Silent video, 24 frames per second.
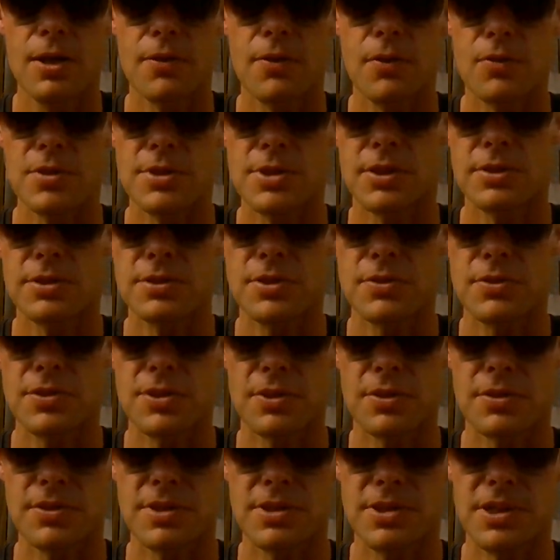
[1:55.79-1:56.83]
the results of
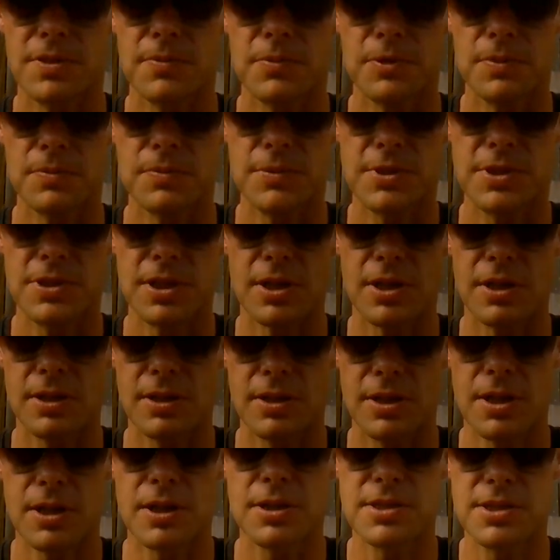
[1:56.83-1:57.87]
certain symptoms that
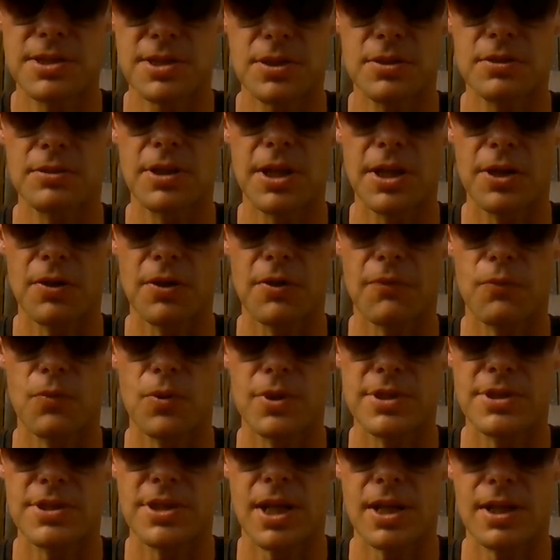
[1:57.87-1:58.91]
could still linger if
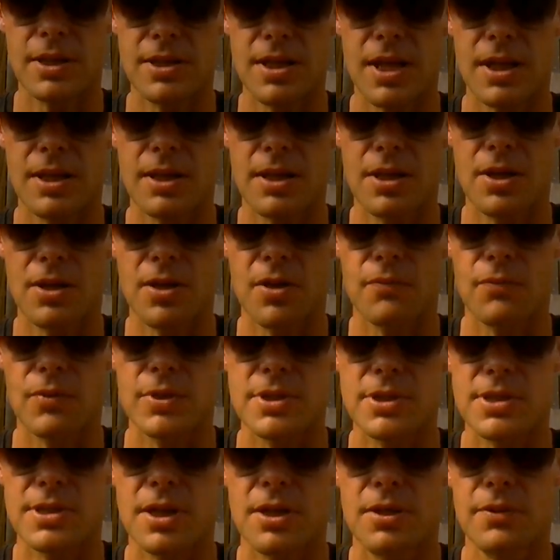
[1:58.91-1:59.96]
one's not taking care of
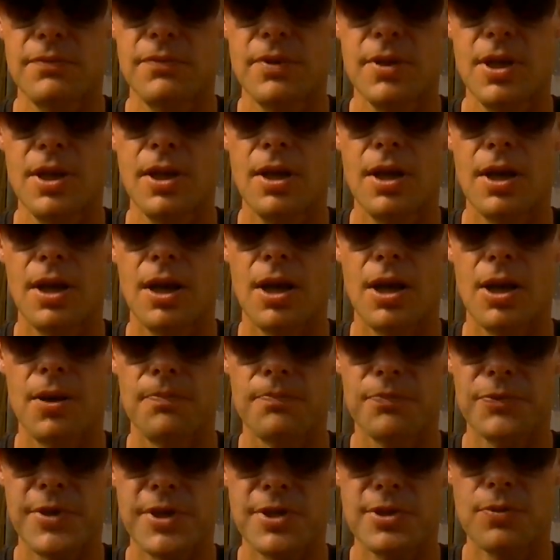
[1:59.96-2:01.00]
oneself.
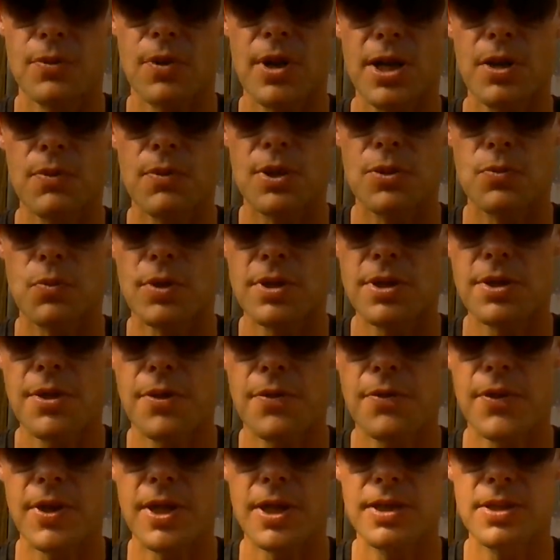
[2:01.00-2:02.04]
So anyway, one of
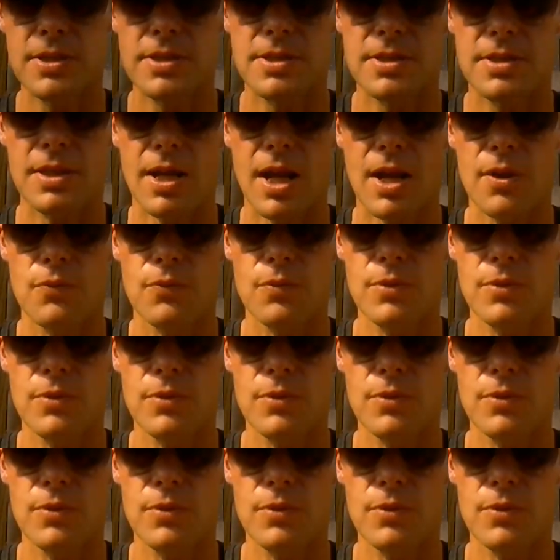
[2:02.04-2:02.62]
the things that I